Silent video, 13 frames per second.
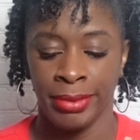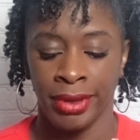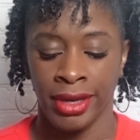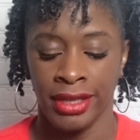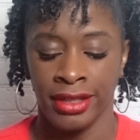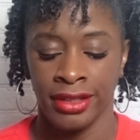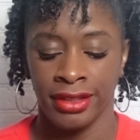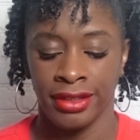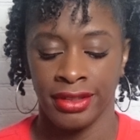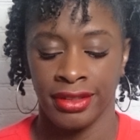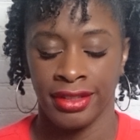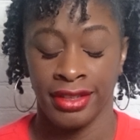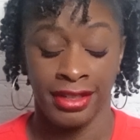product.
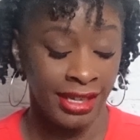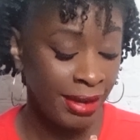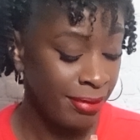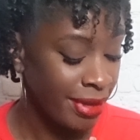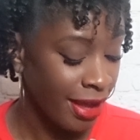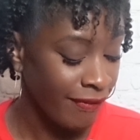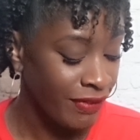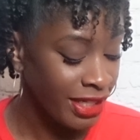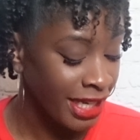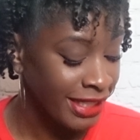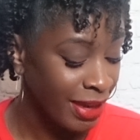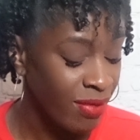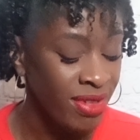I feel
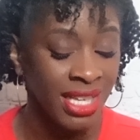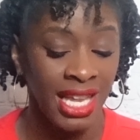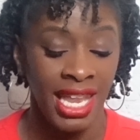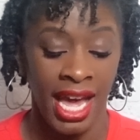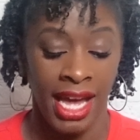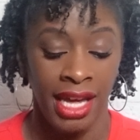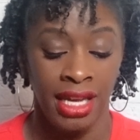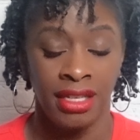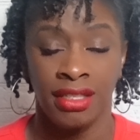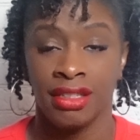like that was a lot.